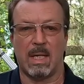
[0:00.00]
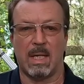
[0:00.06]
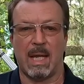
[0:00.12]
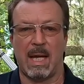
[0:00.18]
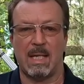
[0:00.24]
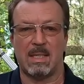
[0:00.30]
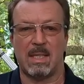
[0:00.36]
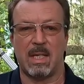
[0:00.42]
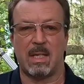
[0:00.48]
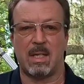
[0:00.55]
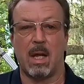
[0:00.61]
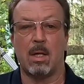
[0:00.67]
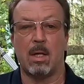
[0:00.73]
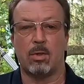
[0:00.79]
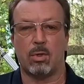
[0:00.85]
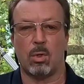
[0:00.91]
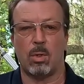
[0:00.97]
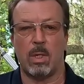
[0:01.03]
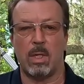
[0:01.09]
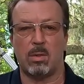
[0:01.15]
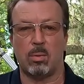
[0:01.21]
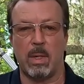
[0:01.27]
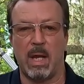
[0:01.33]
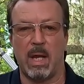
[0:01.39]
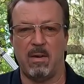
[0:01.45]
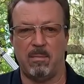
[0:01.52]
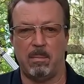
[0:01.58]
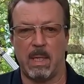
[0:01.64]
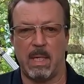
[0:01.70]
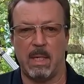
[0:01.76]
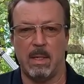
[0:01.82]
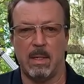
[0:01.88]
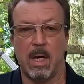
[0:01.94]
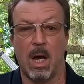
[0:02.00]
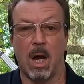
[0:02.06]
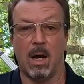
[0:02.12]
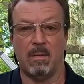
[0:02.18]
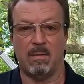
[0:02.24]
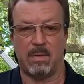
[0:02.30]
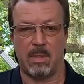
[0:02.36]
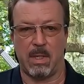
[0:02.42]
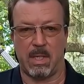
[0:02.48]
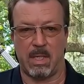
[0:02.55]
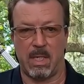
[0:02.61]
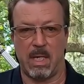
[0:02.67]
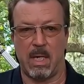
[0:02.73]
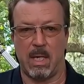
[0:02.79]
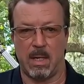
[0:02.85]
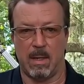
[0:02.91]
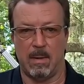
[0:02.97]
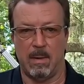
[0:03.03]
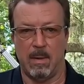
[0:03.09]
Classic 33 FB of the year.